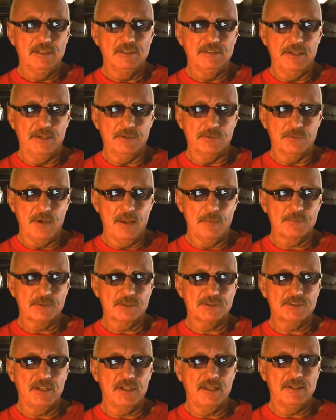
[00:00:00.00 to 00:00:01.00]
They
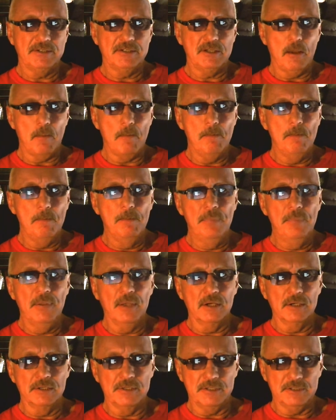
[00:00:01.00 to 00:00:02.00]
represent
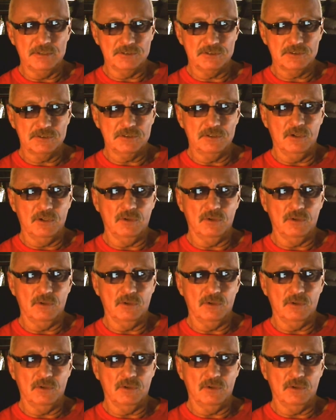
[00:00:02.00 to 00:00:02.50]
billions